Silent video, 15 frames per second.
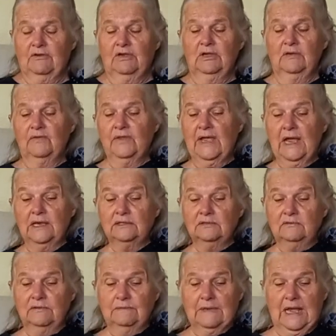for the ice
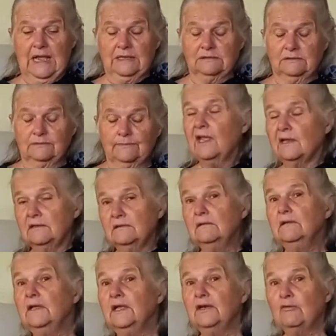cream guys, and
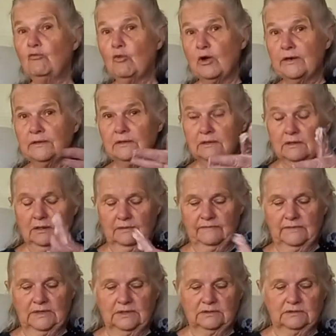it wandered
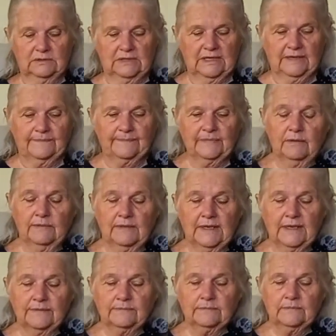over into here on
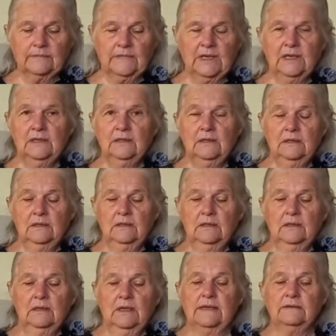there.
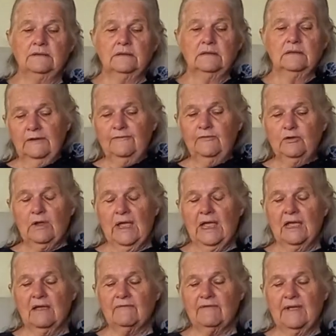And if you
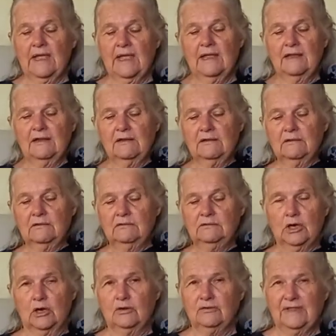have a
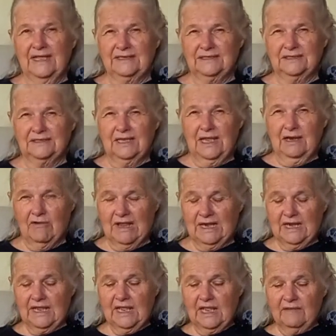dough that is
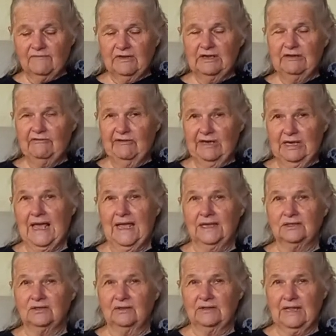really heavily
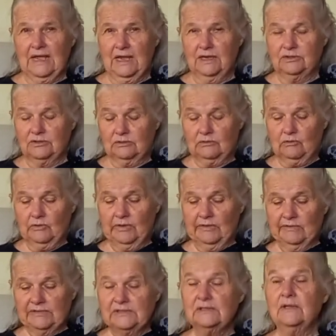reliant on the
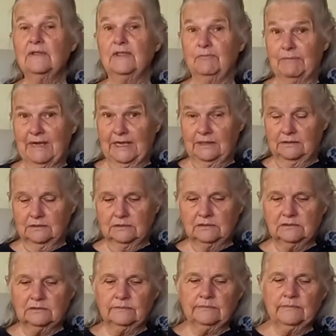hydrocolloids, the
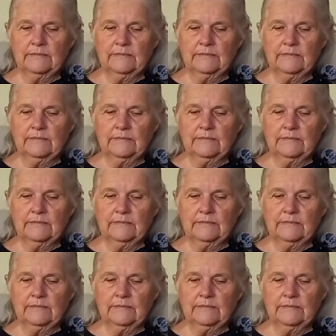binders,